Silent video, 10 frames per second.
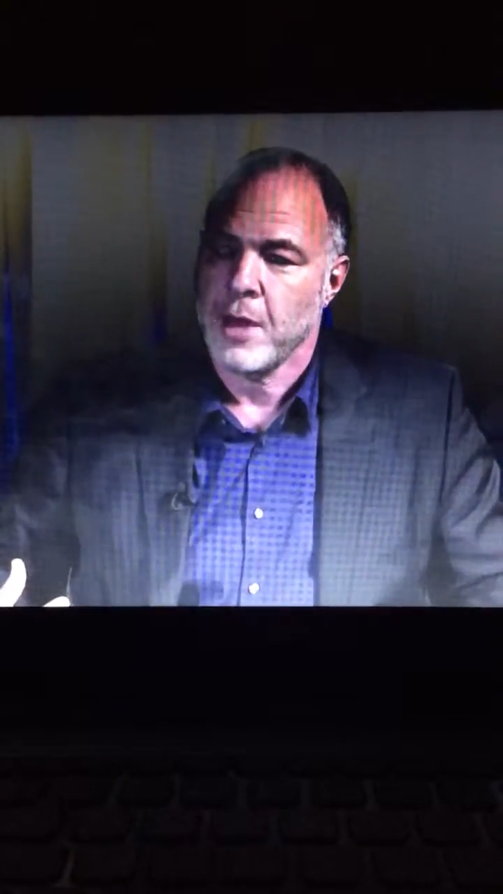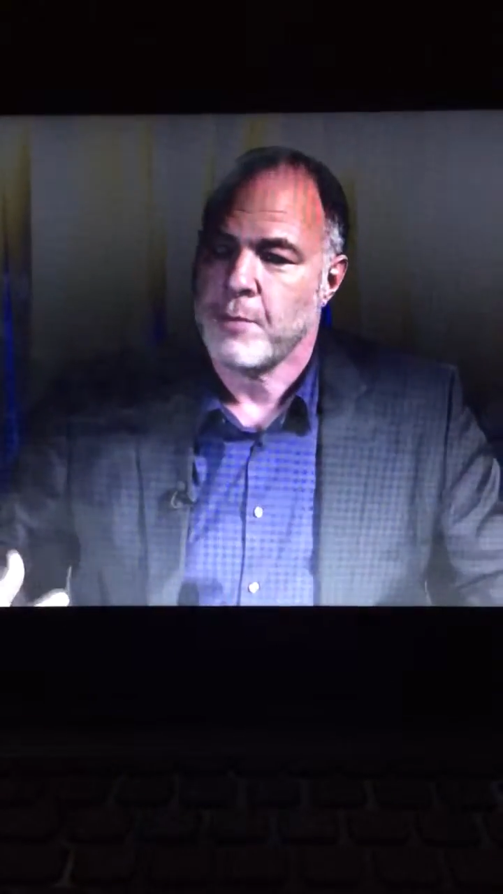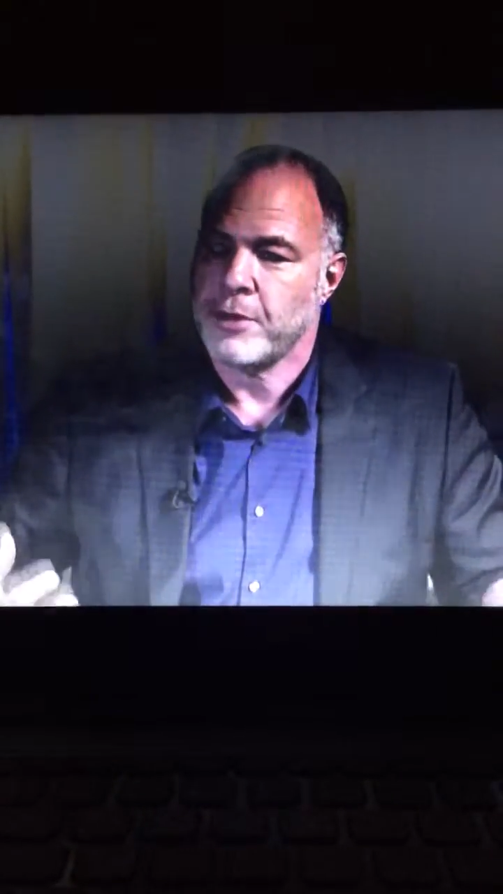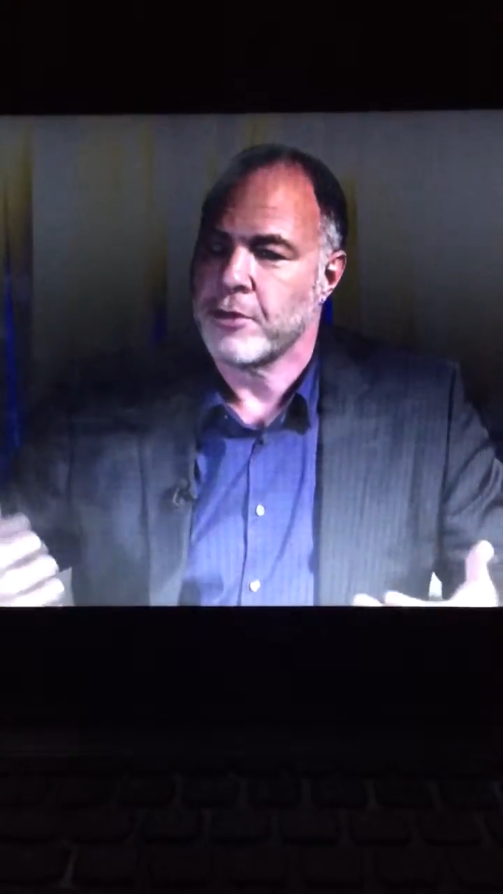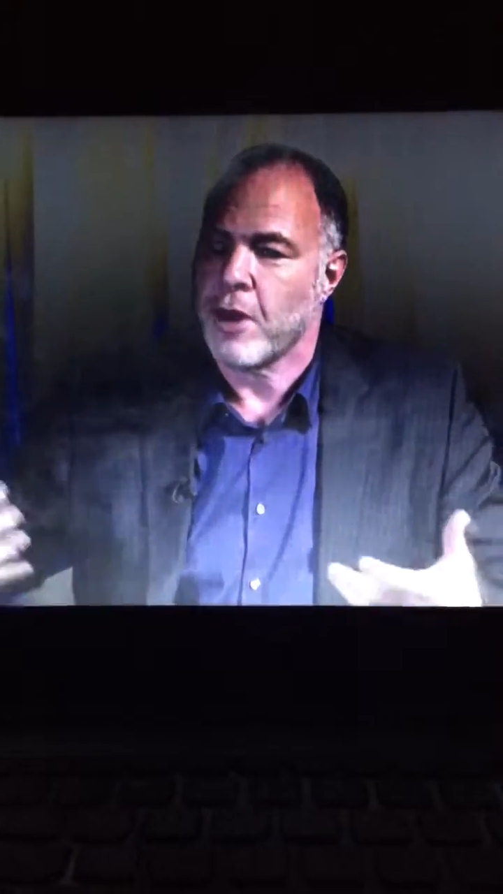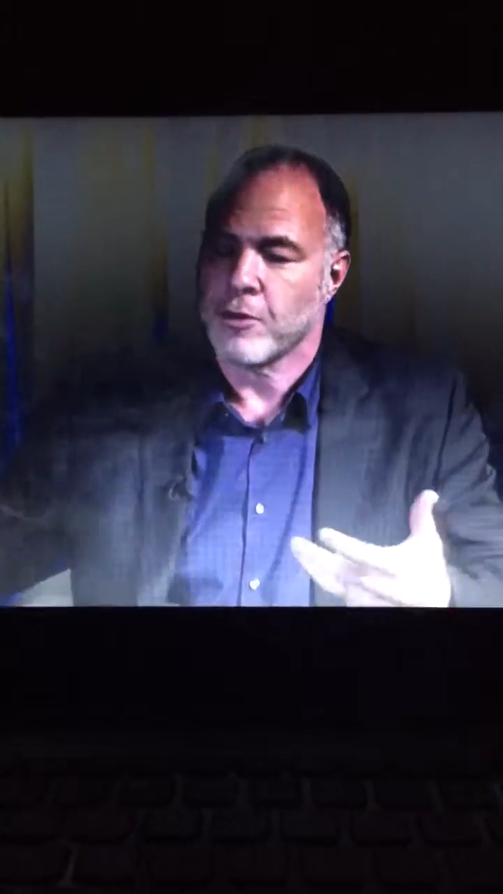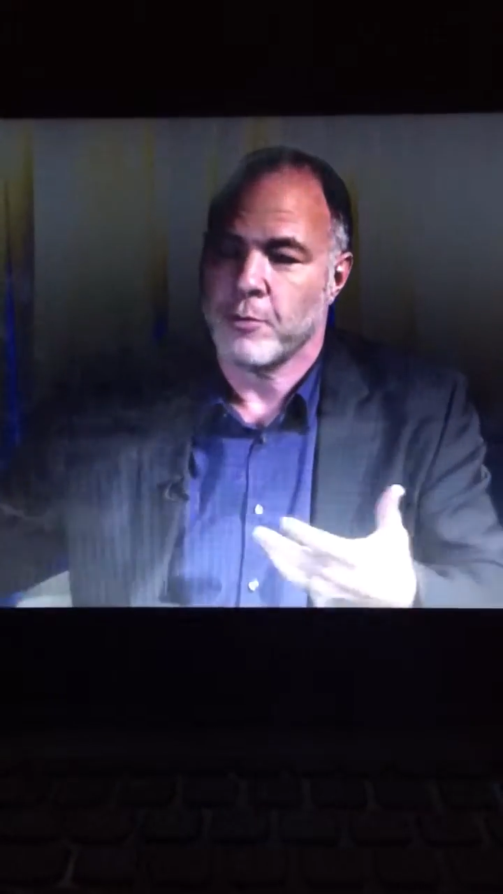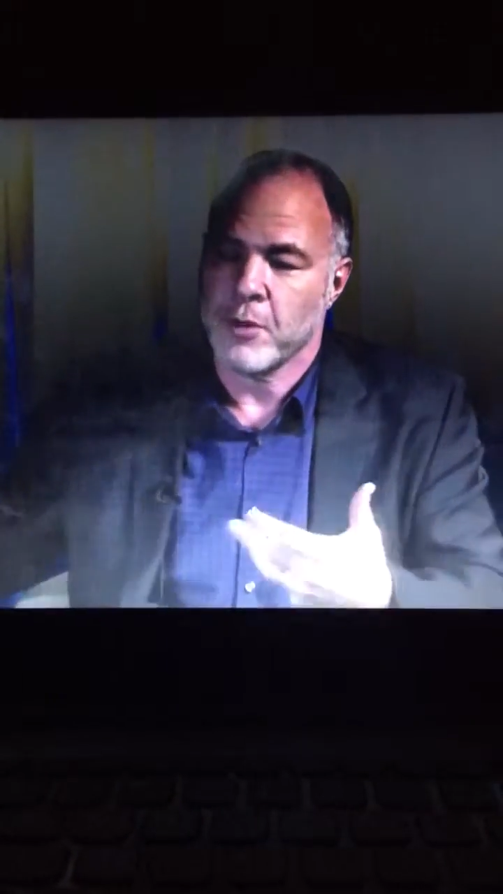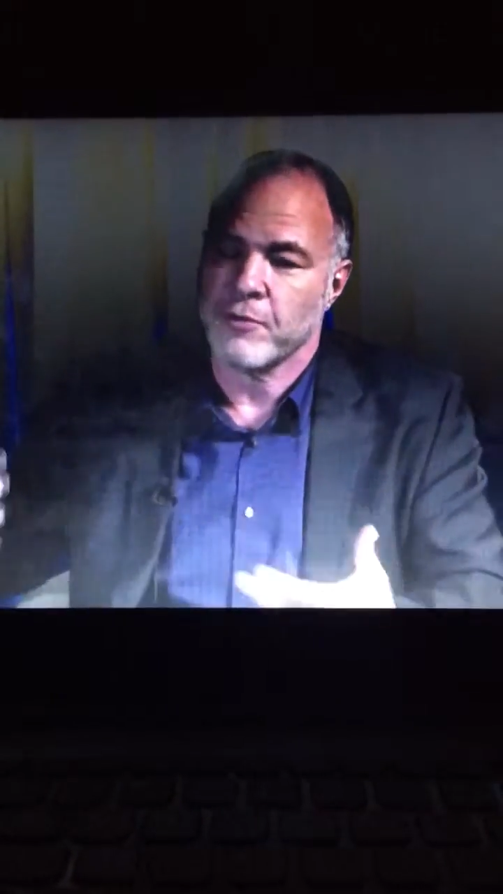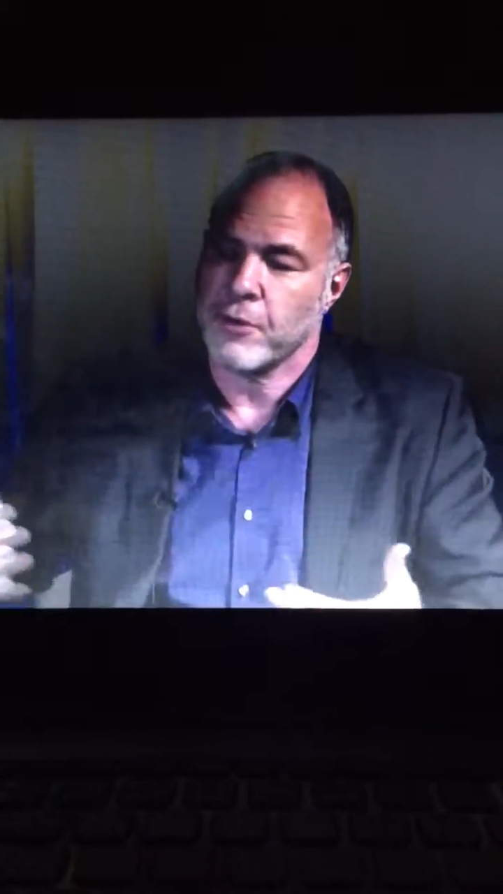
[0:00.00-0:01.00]
but there's also
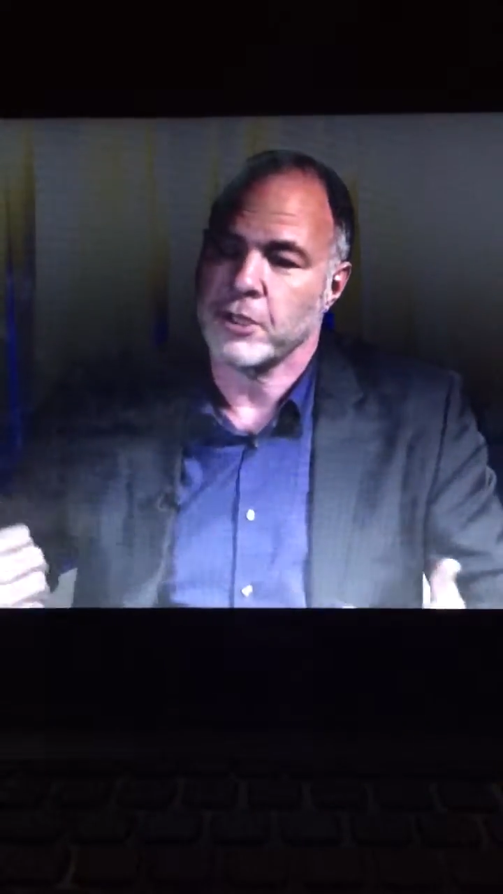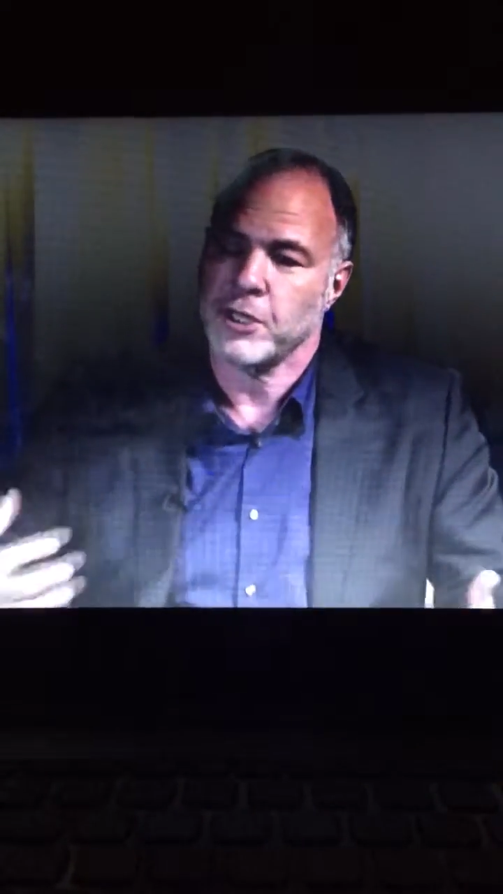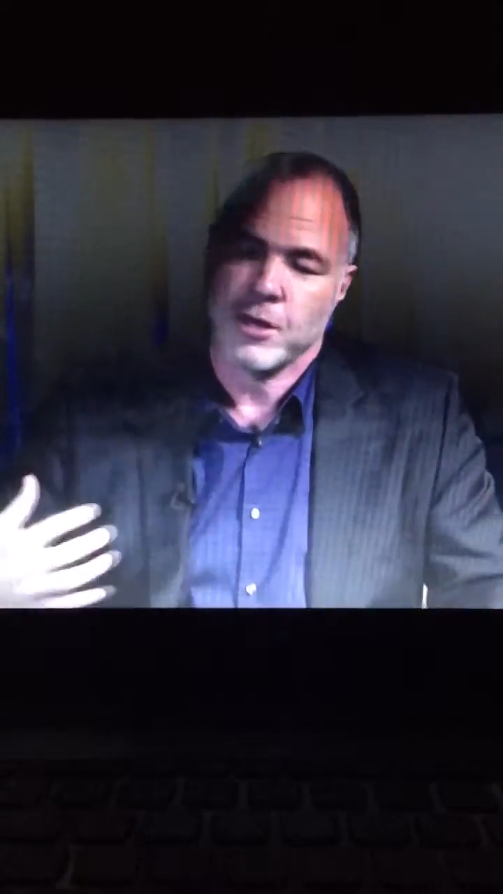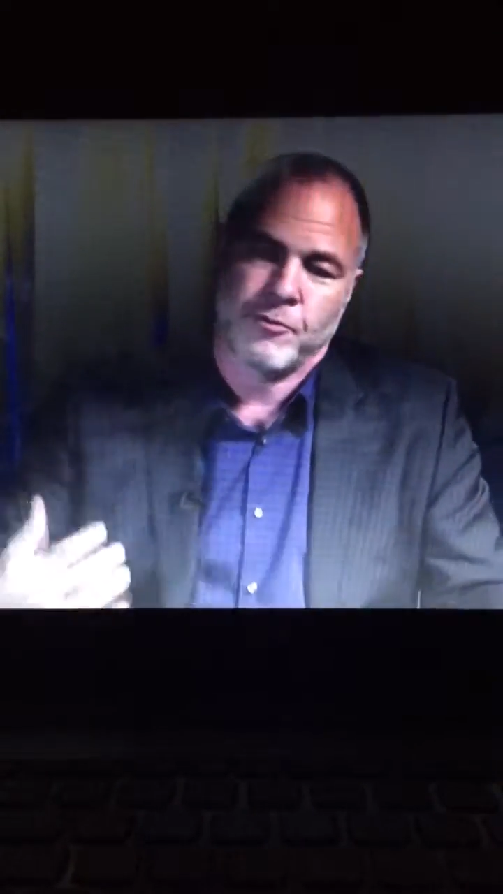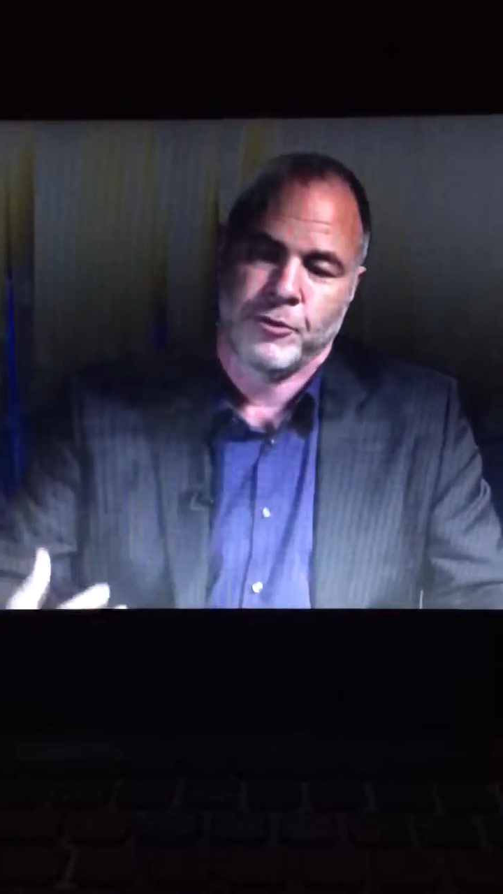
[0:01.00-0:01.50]
perversions of